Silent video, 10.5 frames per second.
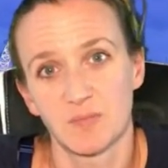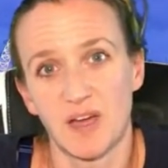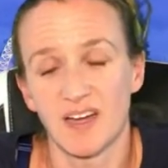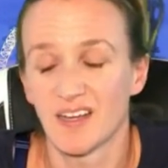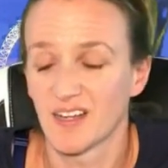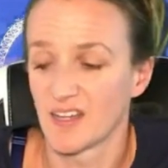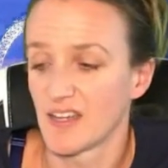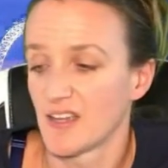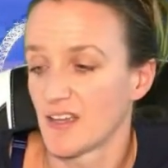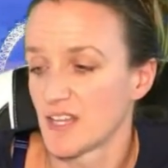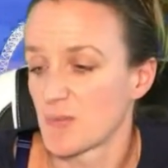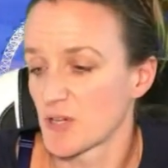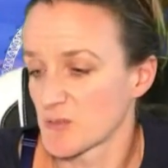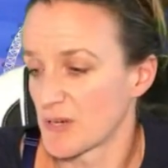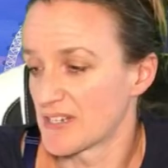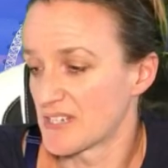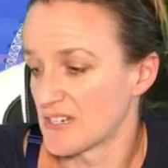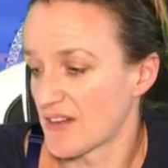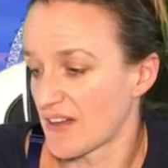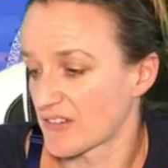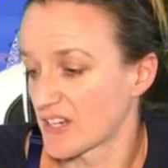But the
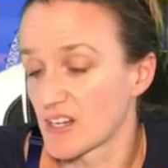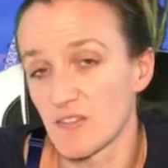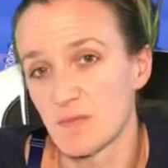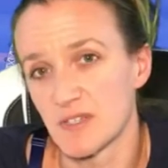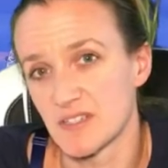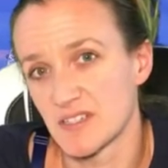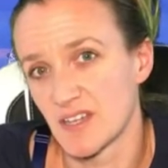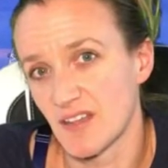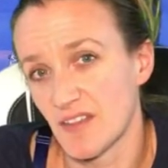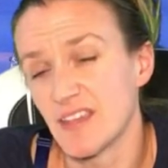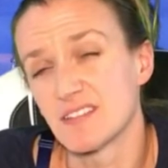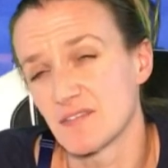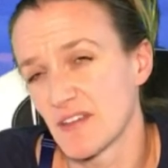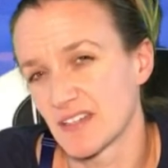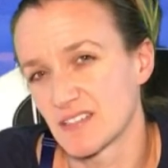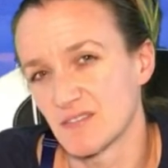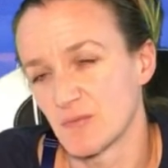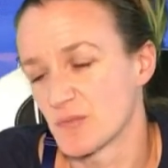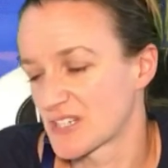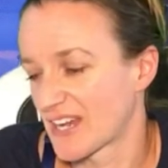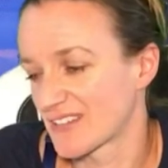possibility of having a government that is effective
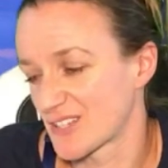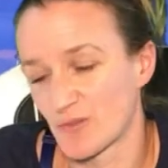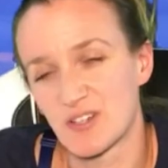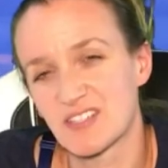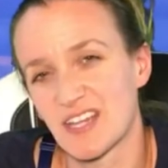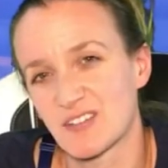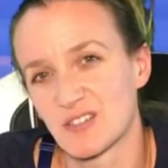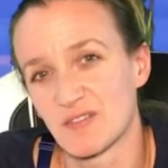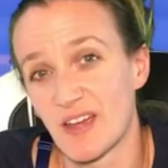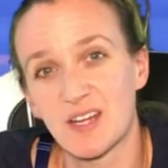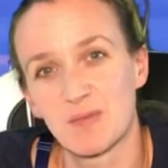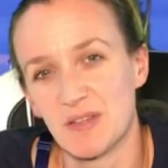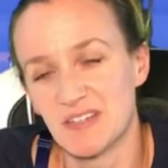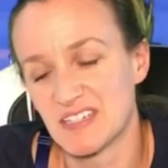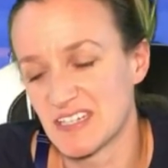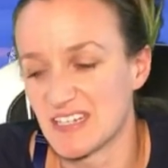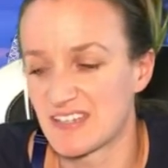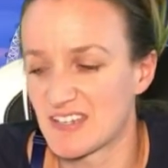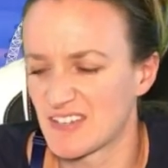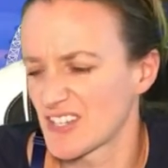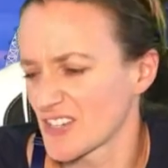and protects every section of our community
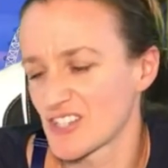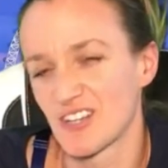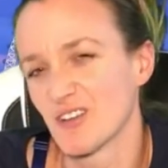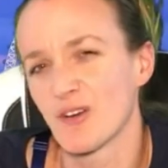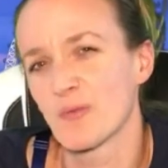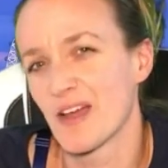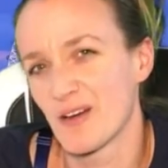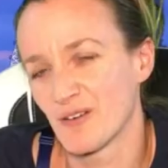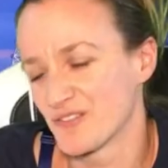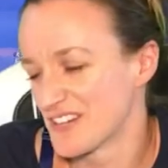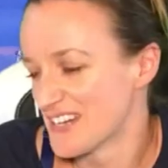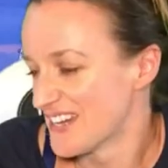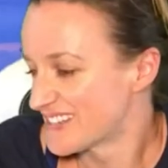is such a long way off,